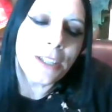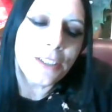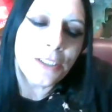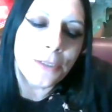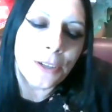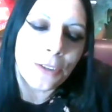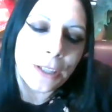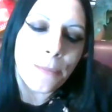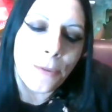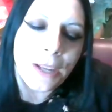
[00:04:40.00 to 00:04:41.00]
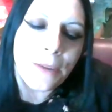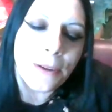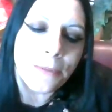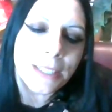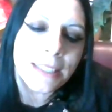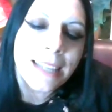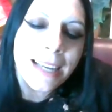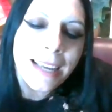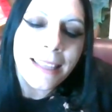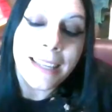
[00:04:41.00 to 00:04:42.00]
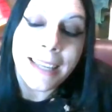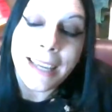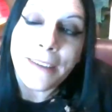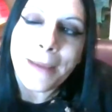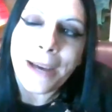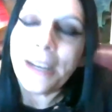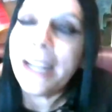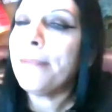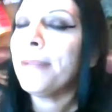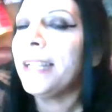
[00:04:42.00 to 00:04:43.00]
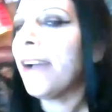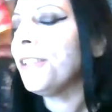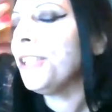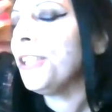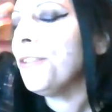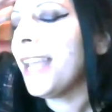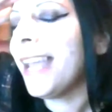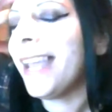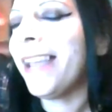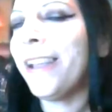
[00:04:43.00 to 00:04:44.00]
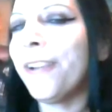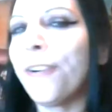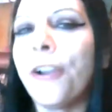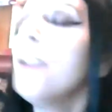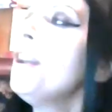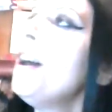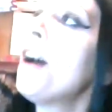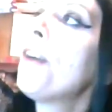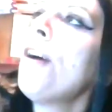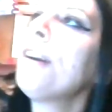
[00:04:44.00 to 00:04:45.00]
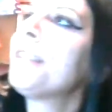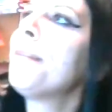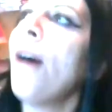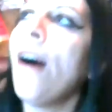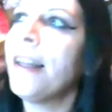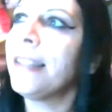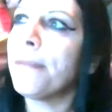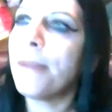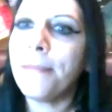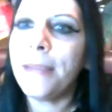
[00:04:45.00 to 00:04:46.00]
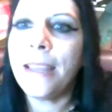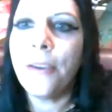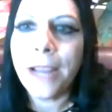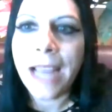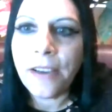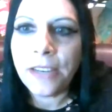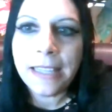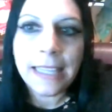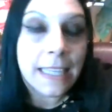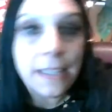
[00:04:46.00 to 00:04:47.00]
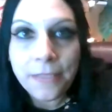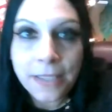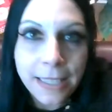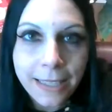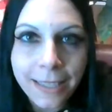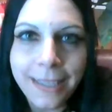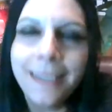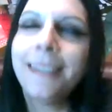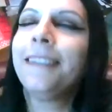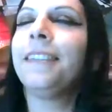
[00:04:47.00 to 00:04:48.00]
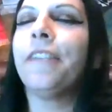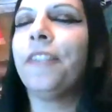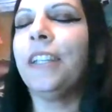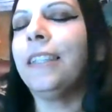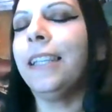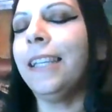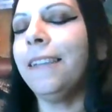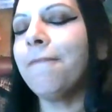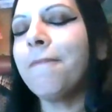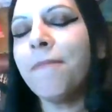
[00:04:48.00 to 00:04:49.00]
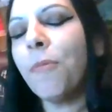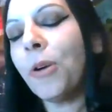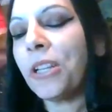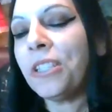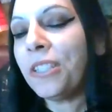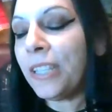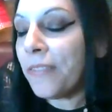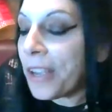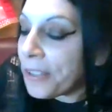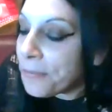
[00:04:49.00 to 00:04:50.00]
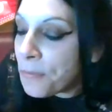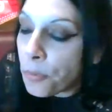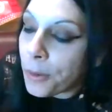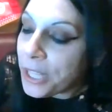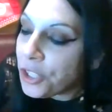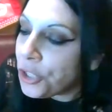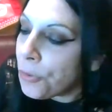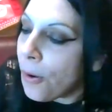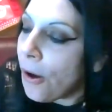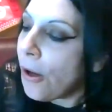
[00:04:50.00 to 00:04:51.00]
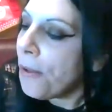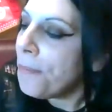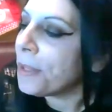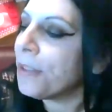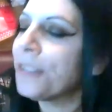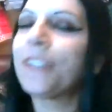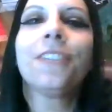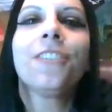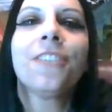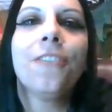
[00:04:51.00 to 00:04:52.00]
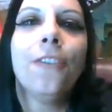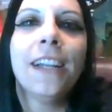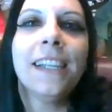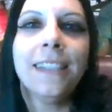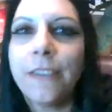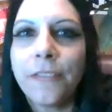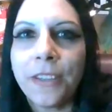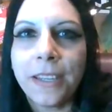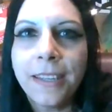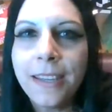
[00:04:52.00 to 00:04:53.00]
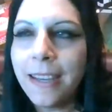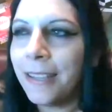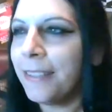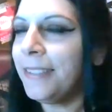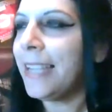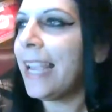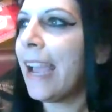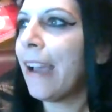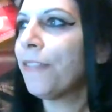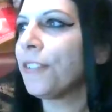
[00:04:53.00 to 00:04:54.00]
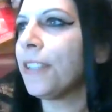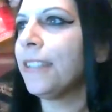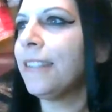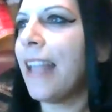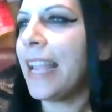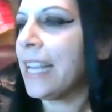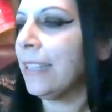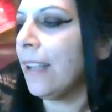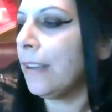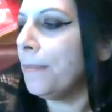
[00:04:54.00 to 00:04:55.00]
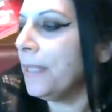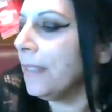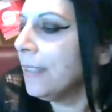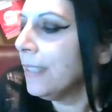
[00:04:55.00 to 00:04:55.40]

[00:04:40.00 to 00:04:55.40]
to do an early morning one was thinking about anybody out in the UK or across the pond that might be going out in the evening. Definitely wanted to see if I could reach you all, but also just the whole idea of the day after the nightclub and